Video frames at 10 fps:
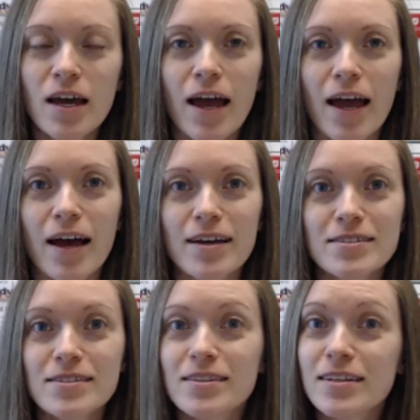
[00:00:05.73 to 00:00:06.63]

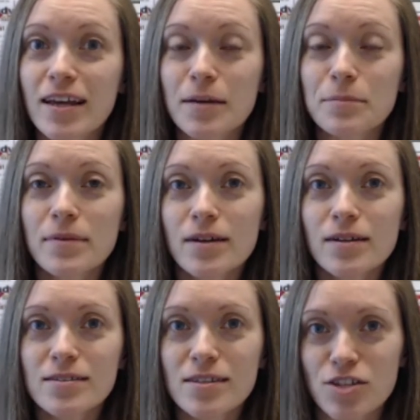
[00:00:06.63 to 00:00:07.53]
As the name
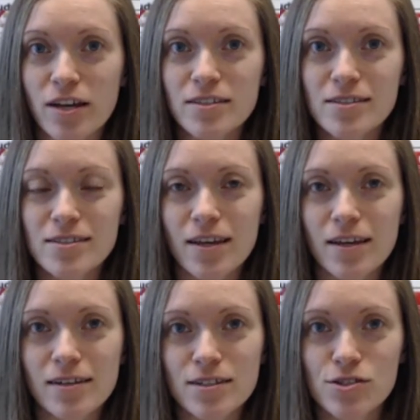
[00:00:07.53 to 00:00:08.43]
suggests, it
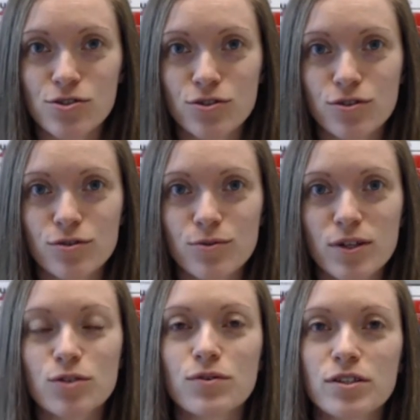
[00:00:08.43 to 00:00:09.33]
is due when
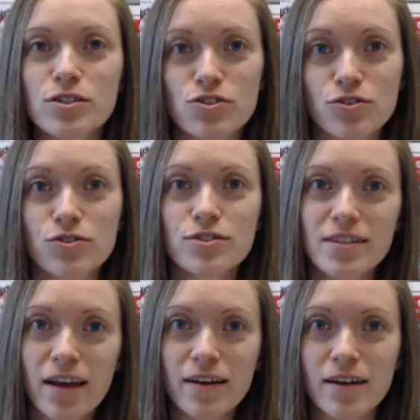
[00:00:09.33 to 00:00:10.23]
you reach junior
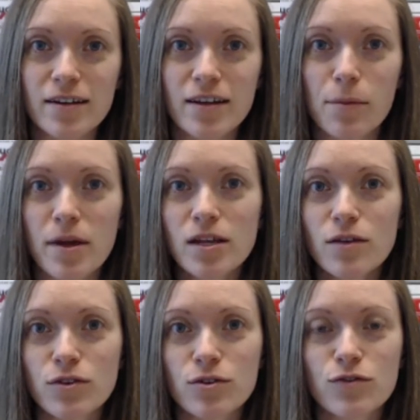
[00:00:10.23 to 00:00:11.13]
standing. Now, many
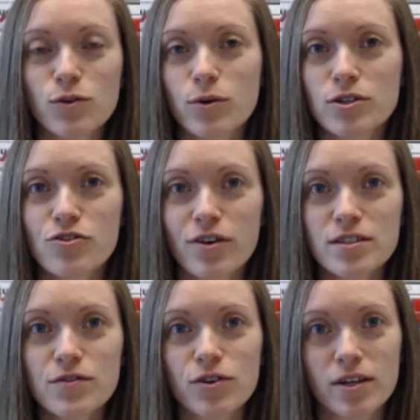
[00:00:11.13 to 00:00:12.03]
of you, if you are
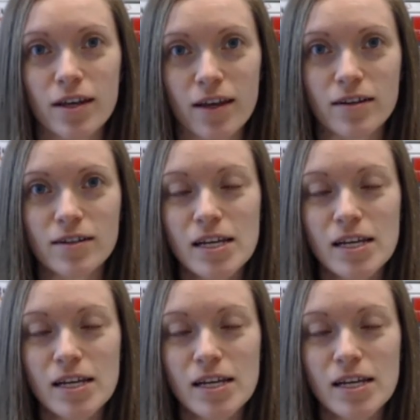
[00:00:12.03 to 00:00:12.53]
transferring in,